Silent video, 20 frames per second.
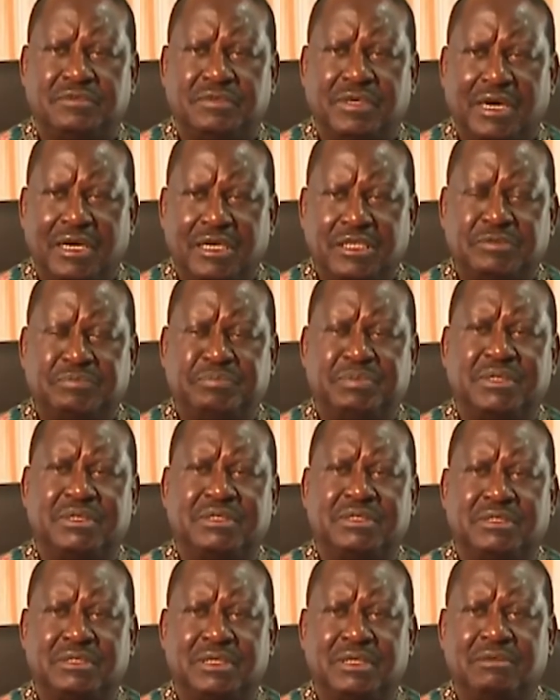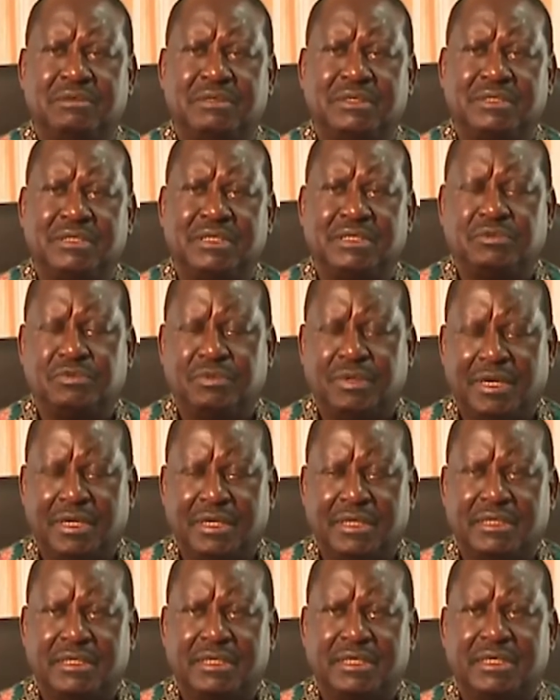high-speed railway
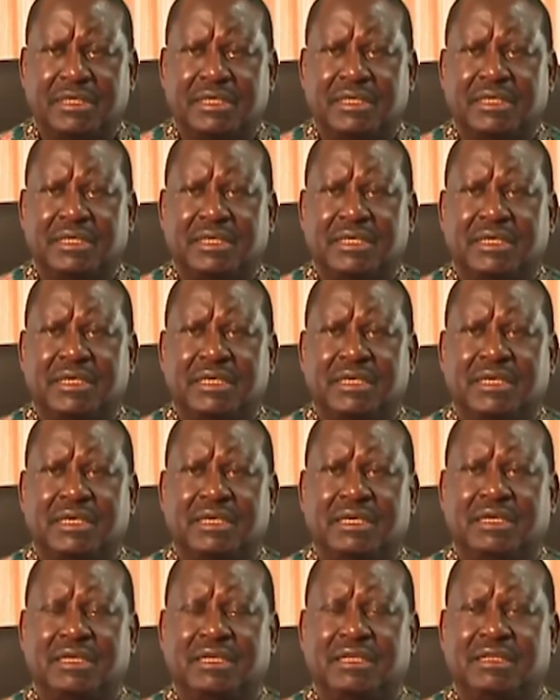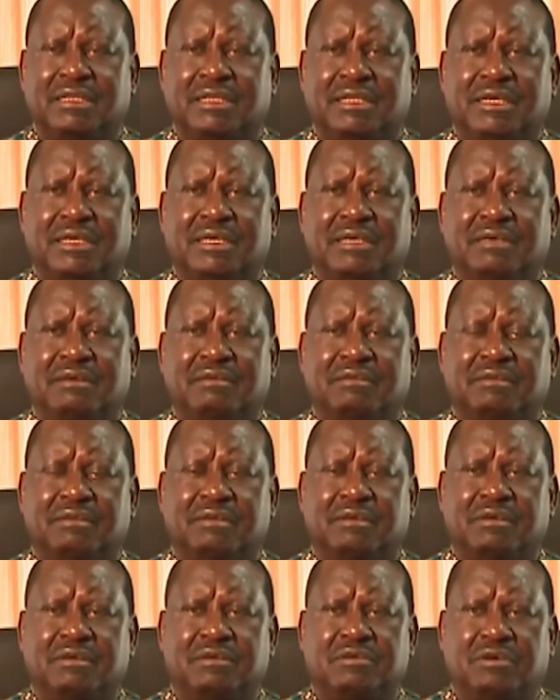network, the
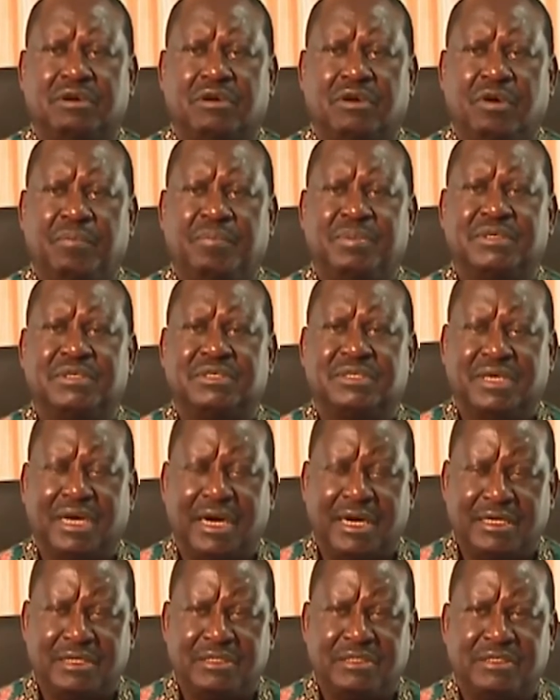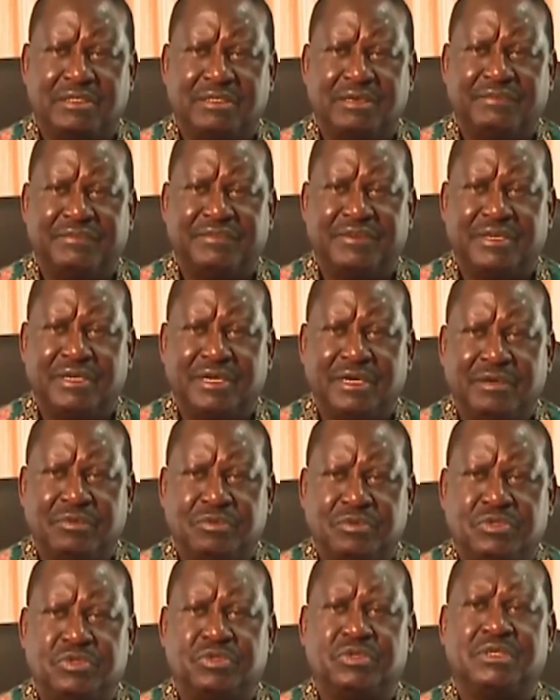open skies in Africa,
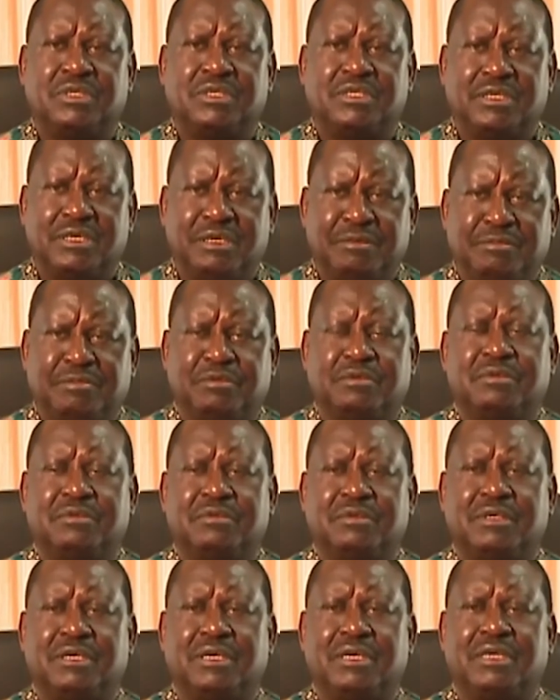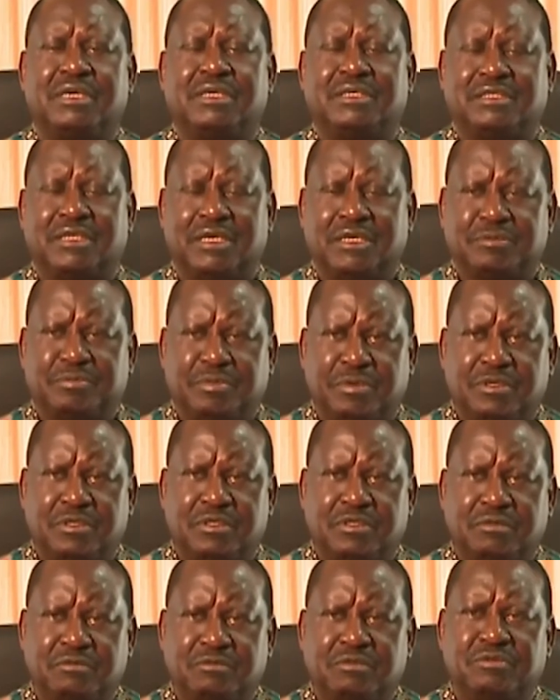which will enable air
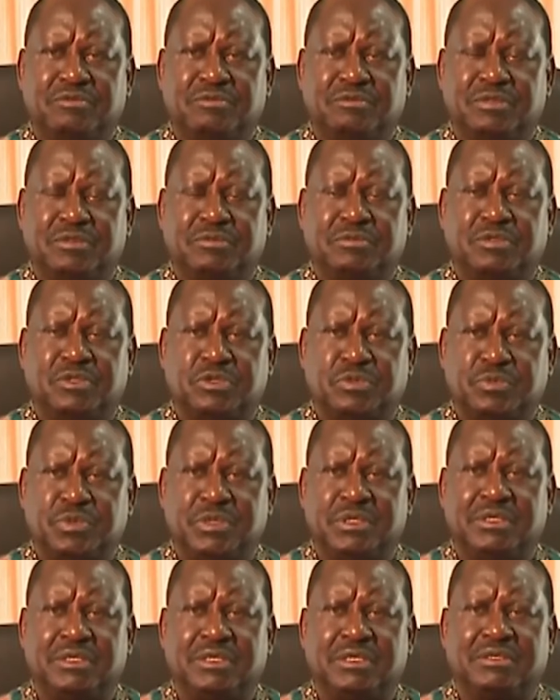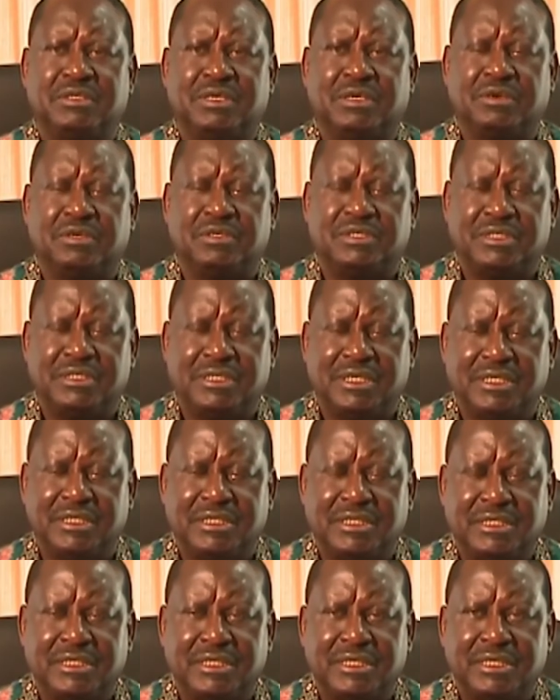transport to move much more smoothly on the
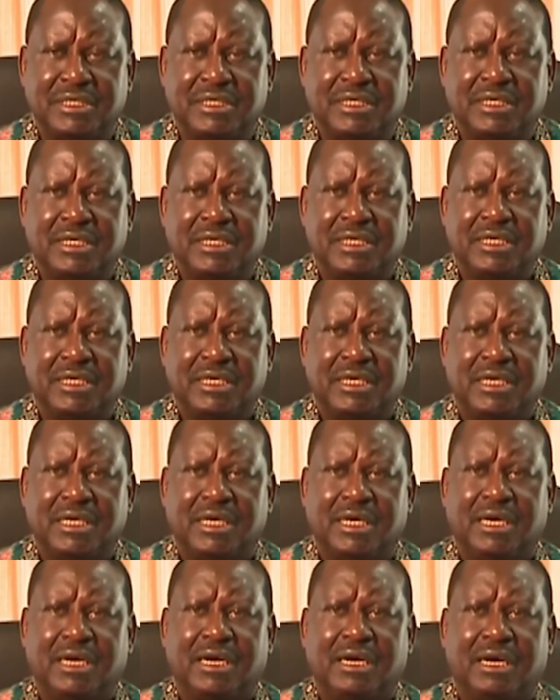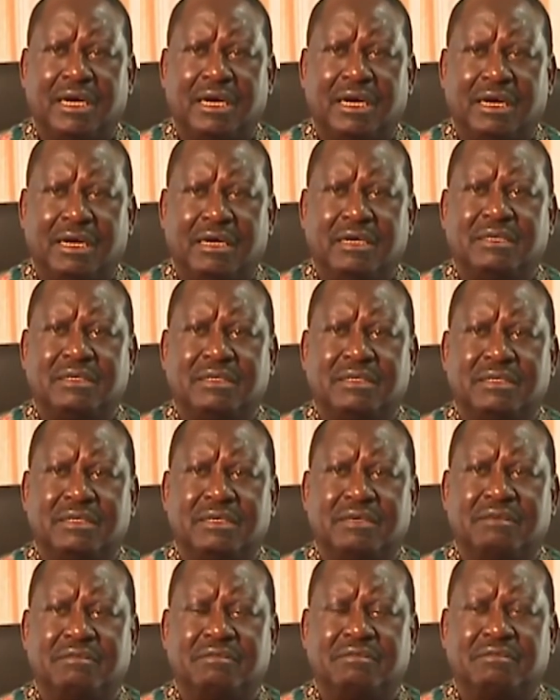continent,
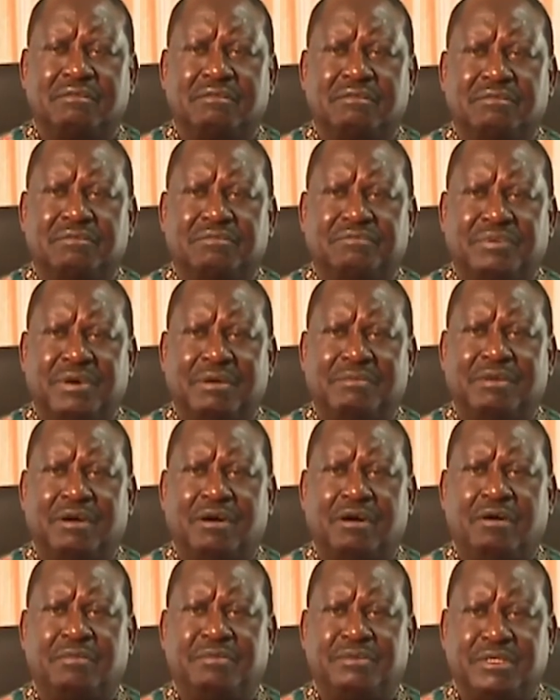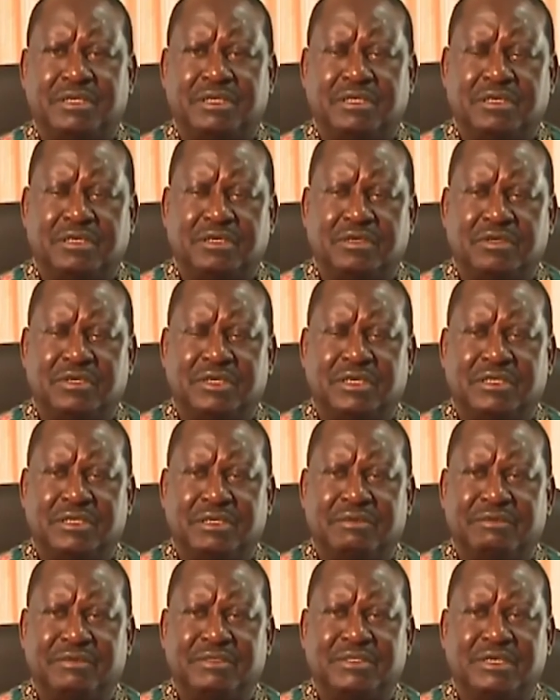and fiber optic
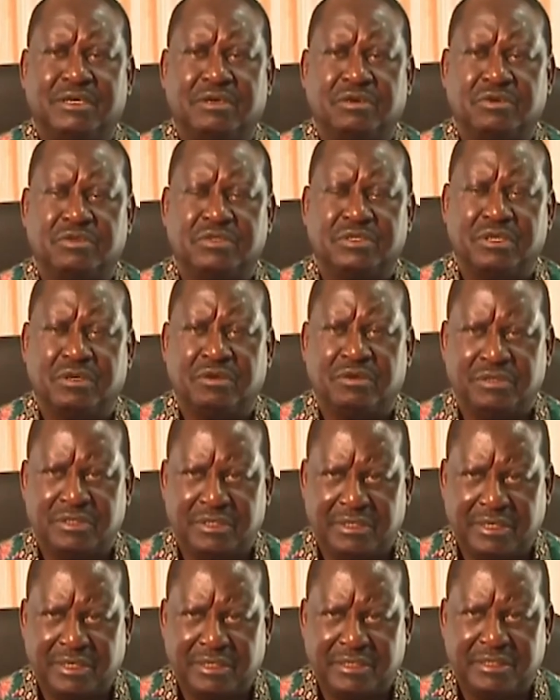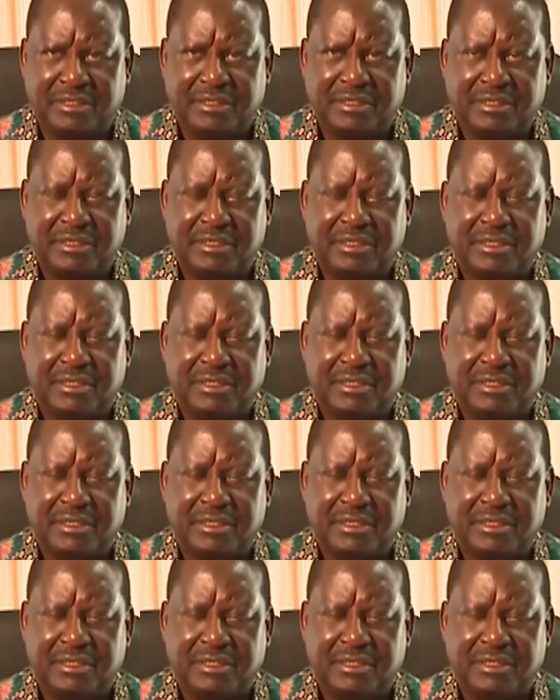connectivity across the continent.